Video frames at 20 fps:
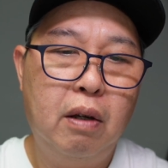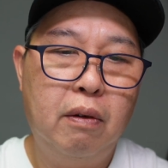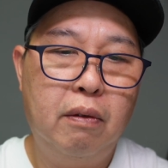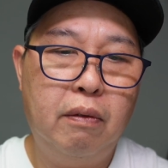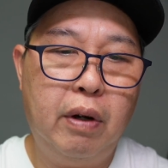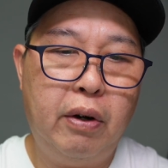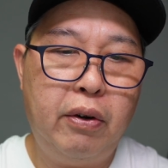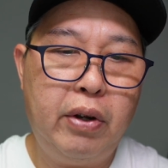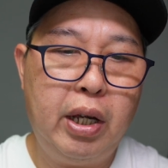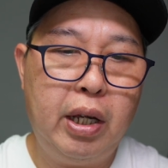
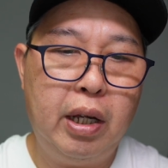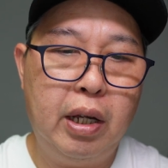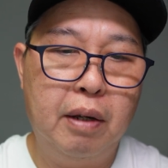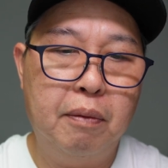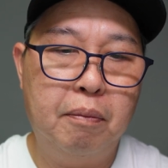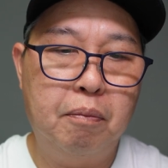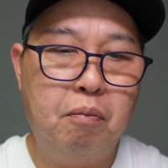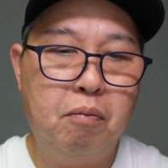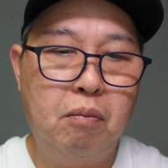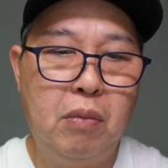very
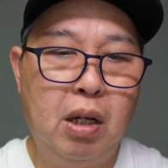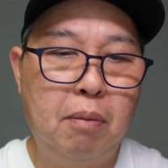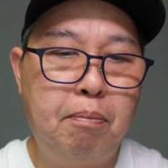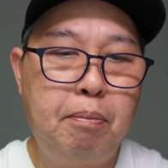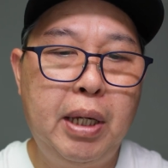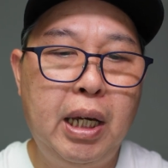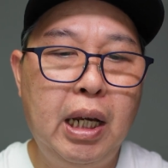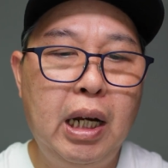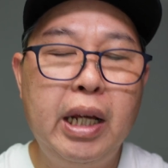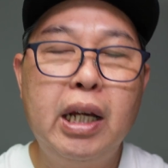
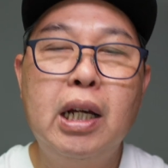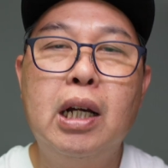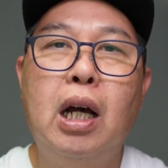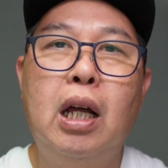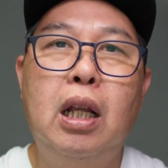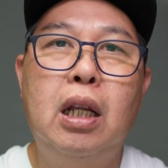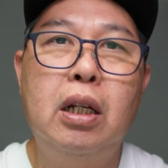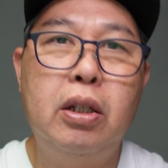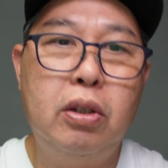appealing color